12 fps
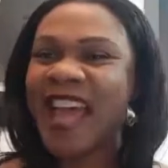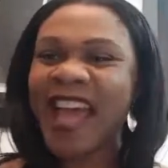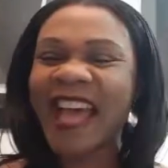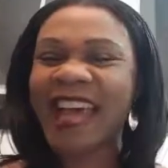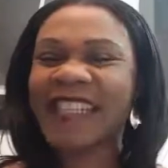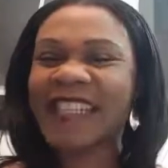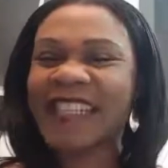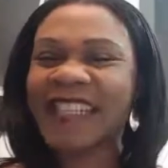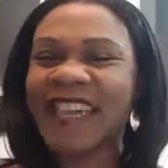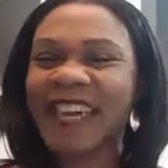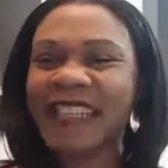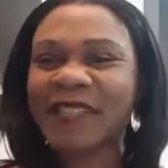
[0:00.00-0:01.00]
It's
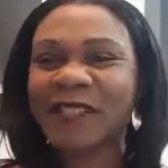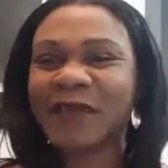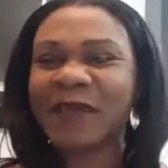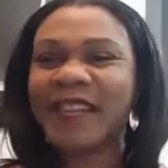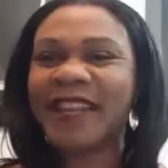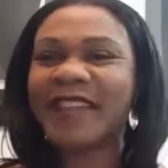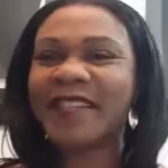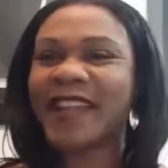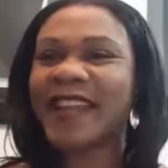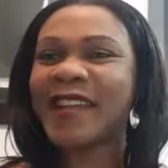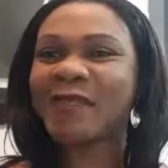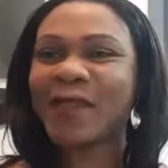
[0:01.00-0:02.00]
nice to be here
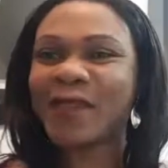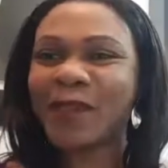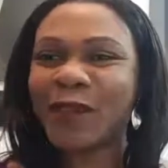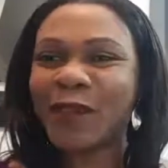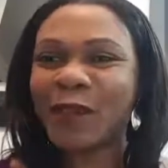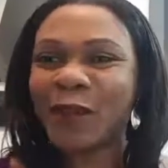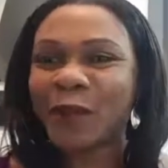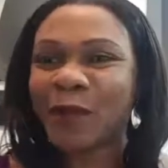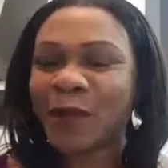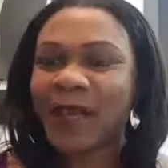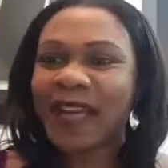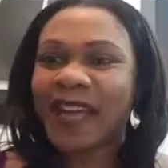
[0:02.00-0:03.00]
again with
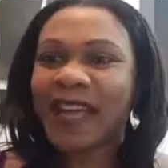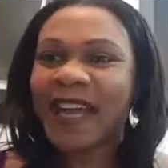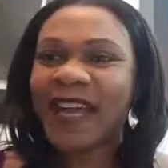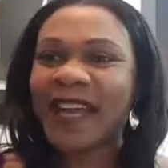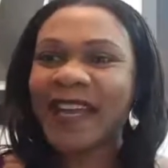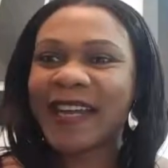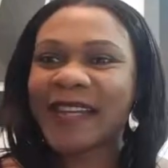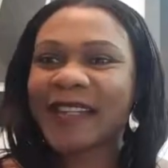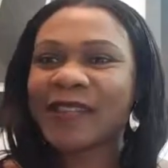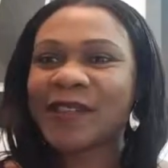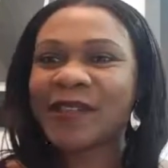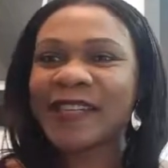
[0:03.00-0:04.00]
you
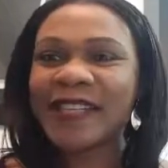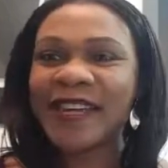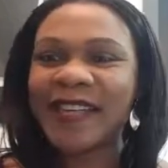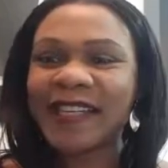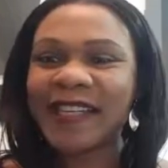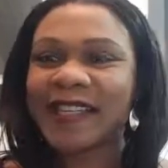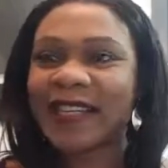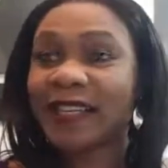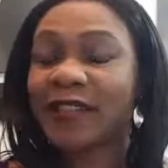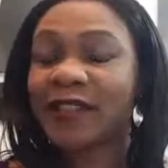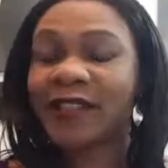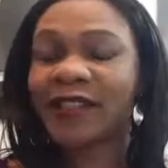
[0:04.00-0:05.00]
tonight.
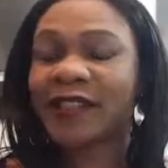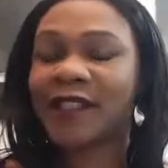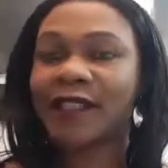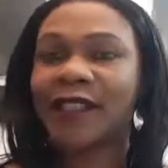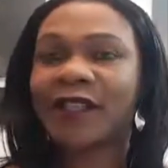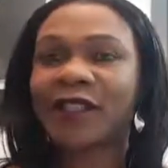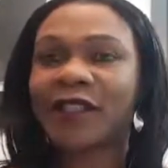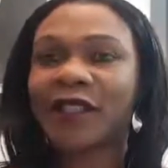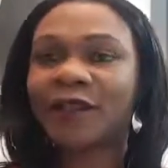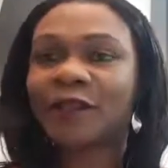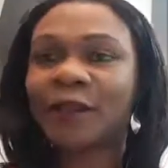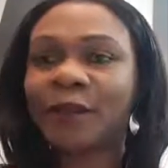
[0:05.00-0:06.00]
I just returned actually
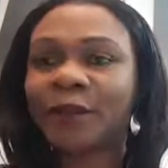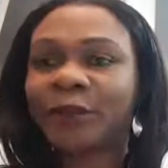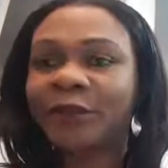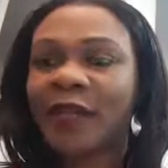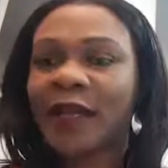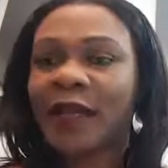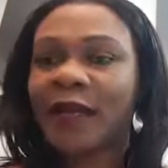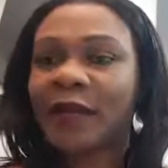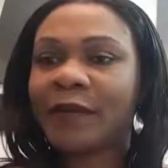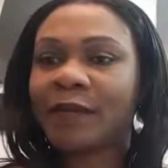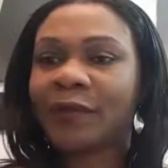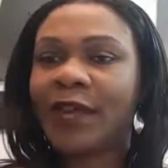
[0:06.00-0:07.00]
from
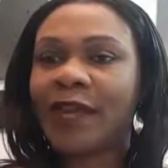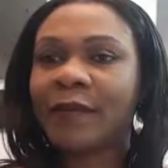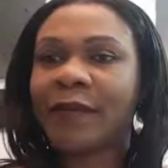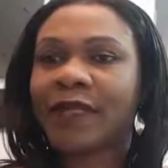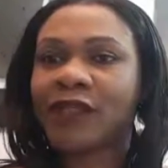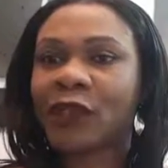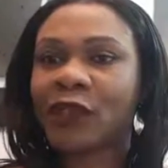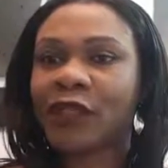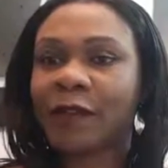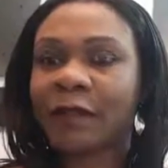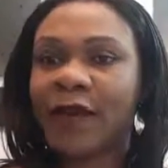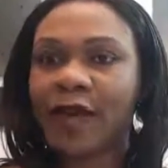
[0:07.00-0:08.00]
bringing my
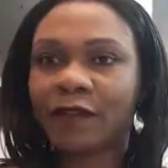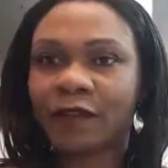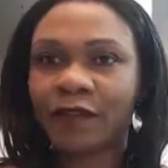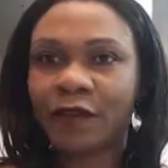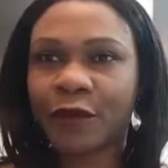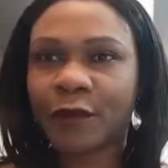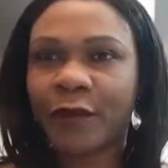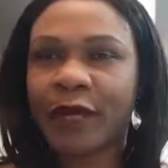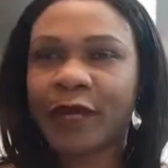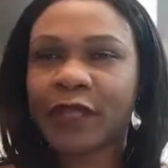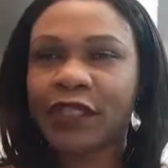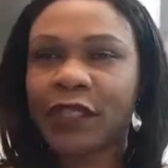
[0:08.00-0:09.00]
daughter back from
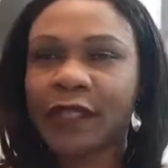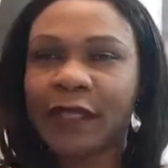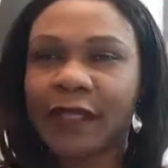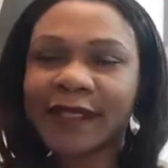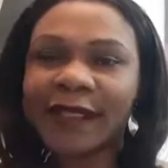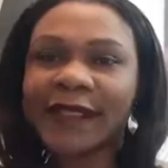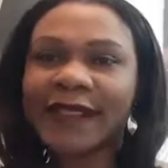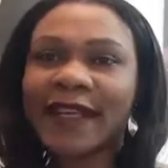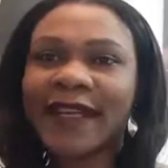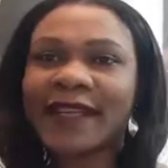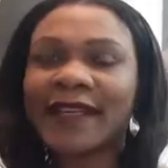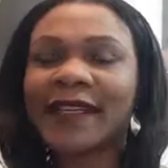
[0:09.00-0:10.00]
GCSE
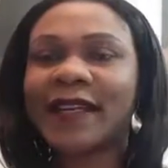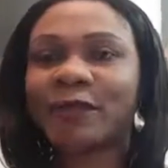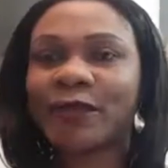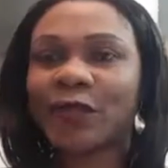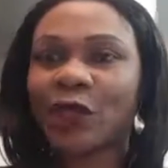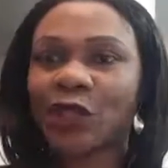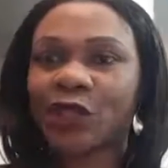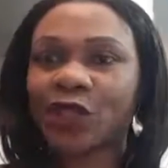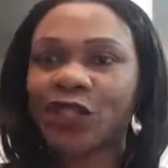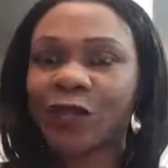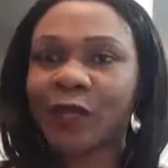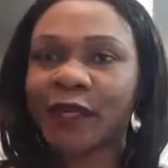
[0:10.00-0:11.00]
theatre production.
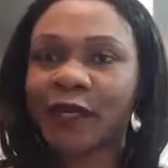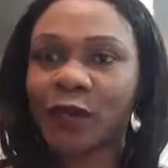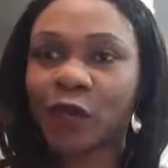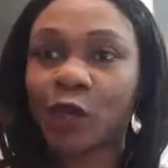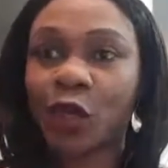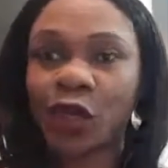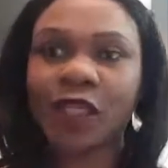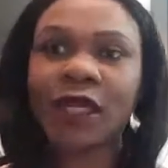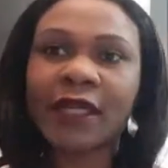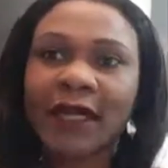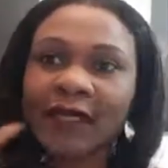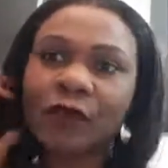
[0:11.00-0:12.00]
She went to watch,
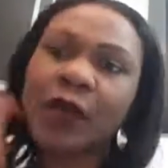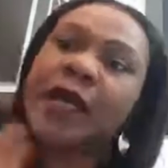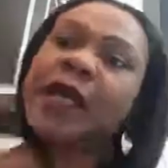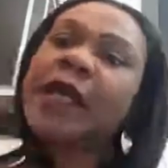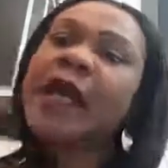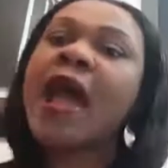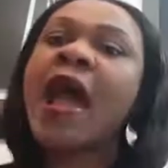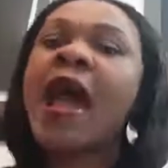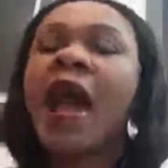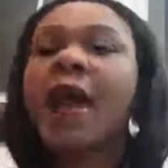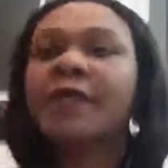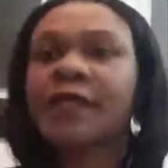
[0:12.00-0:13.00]
and that is why
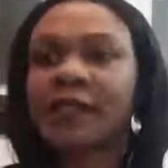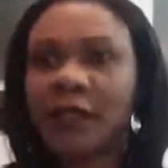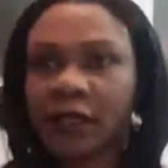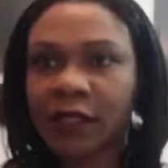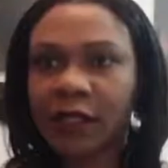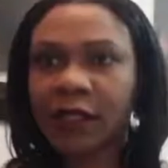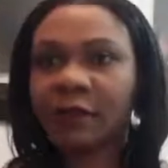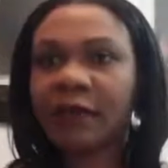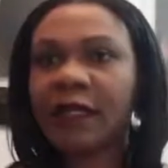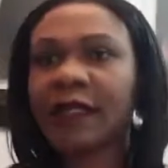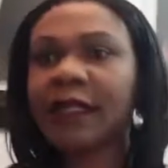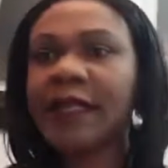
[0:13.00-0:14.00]
I'm starting a
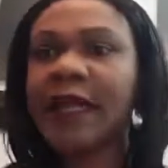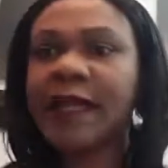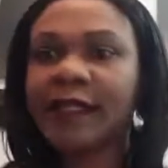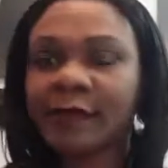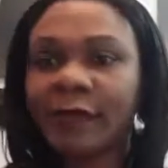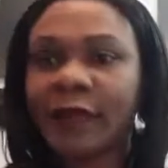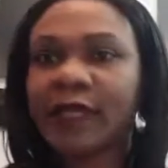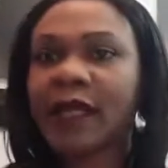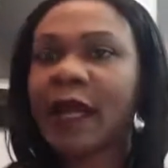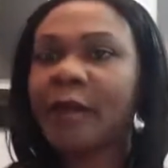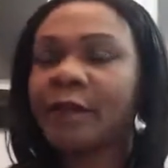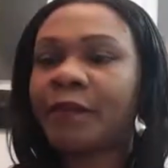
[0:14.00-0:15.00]
bit late, but
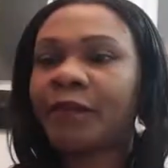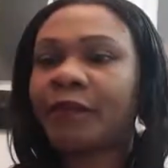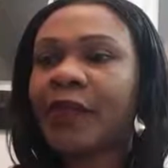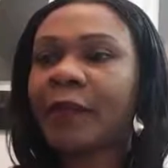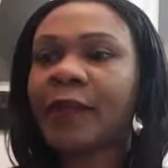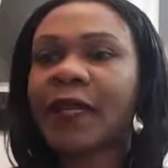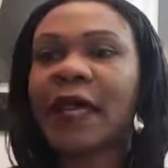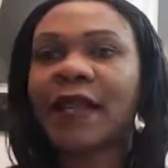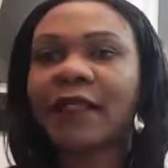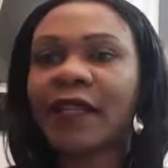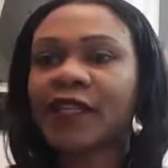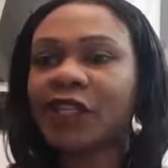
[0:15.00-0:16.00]
I'm
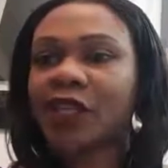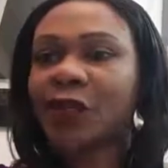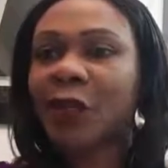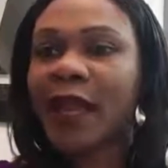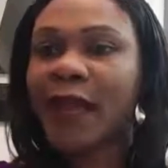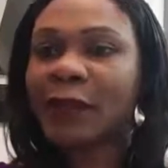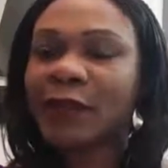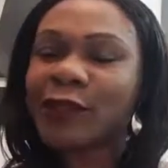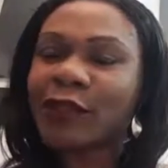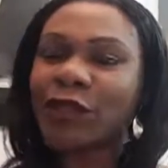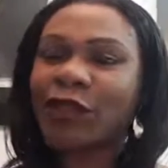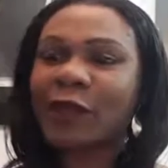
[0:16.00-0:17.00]
glad that you are able
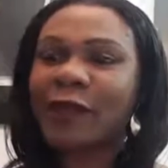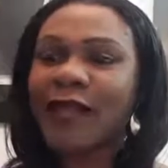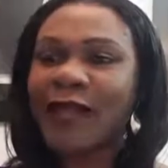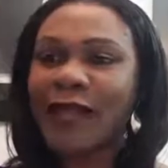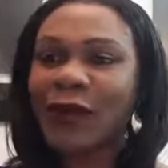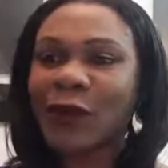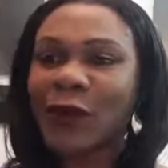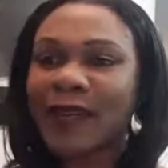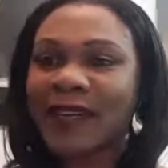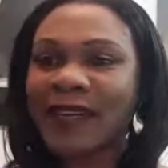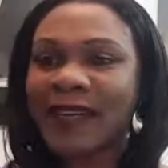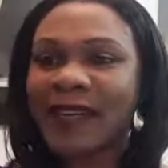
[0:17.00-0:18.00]
to join me. Hello,
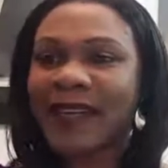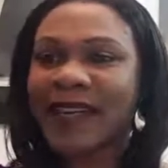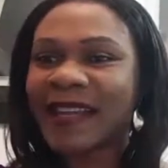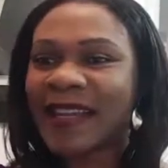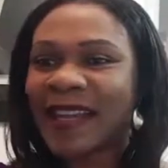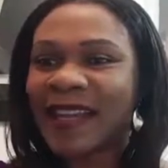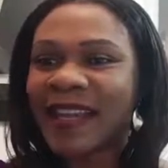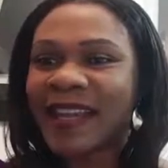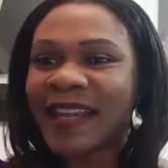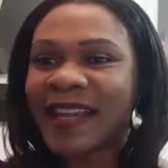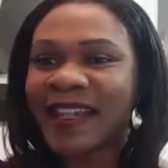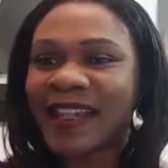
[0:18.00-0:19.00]
Aina.
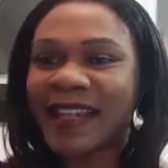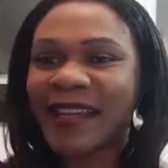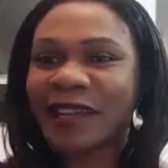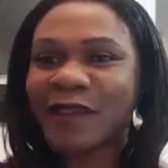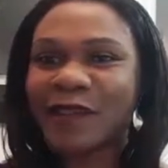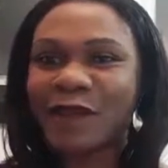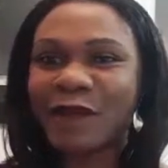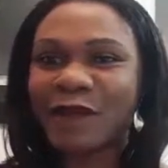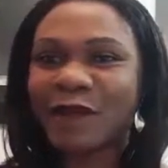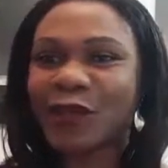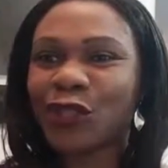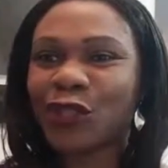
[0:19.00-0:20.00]
Thank you
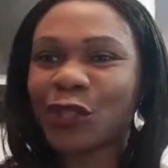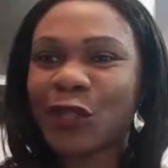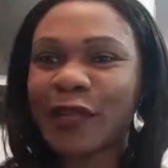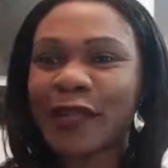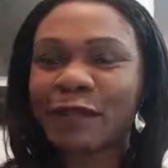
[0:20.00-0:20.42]
for joining.